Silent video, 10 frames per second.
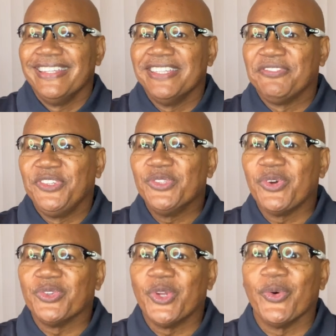If you
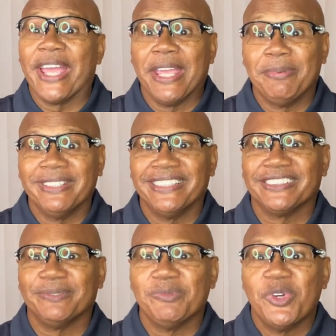don't know
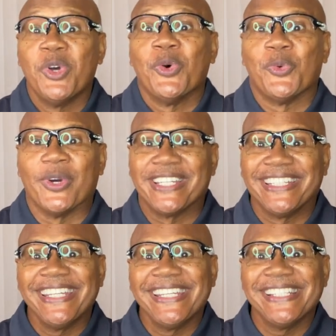ableism, what it
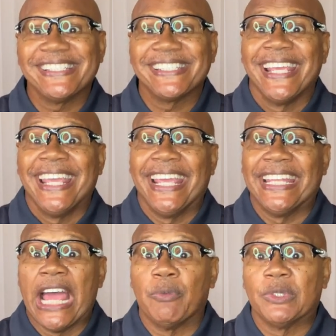is,
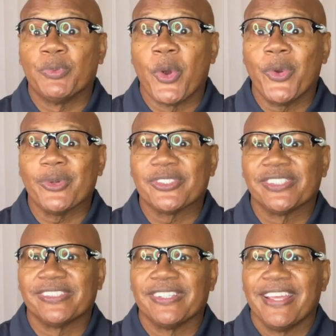and how it
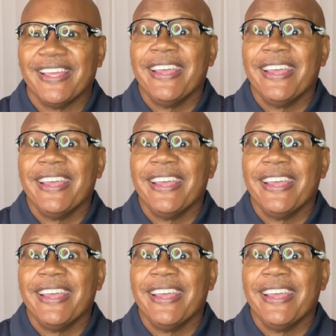works,